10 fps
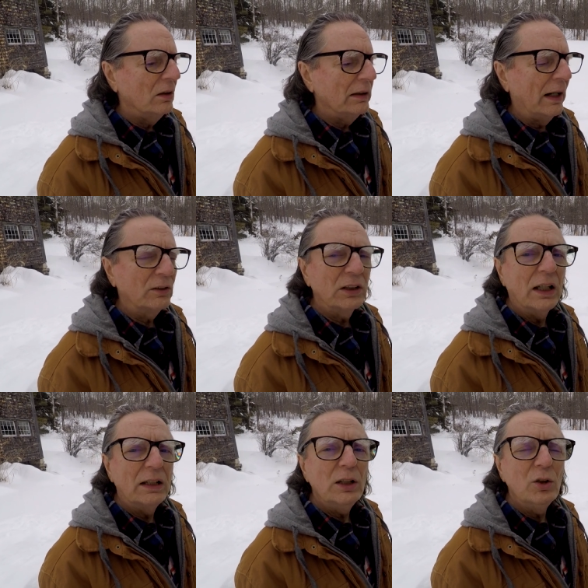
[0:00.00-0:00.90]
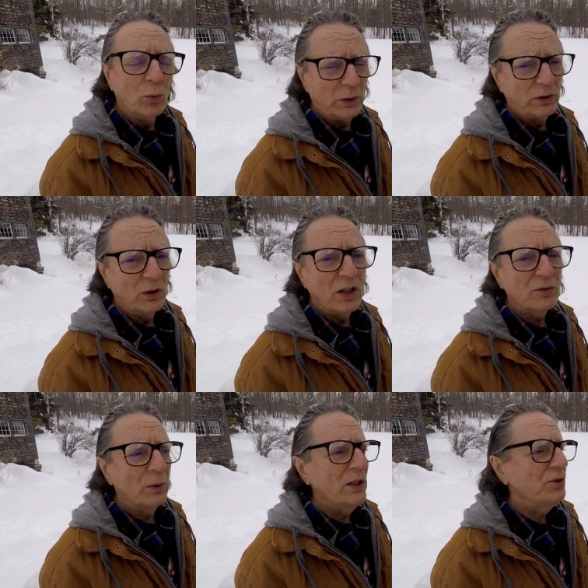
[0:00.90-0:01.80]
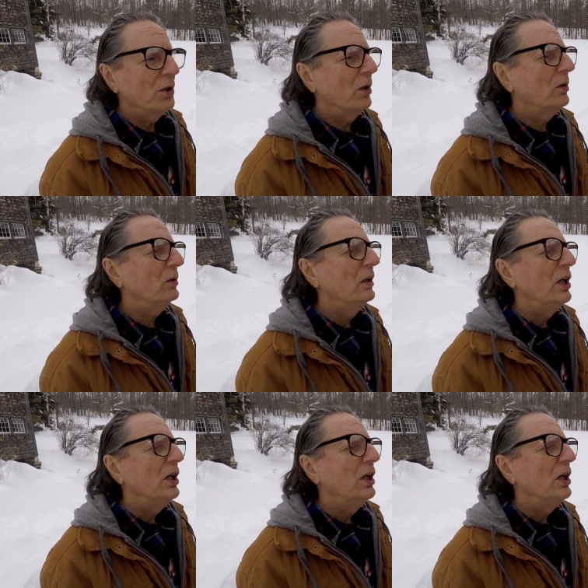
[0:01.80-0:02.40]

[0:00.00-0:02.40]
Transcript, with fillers: calculating your win to loss ratio,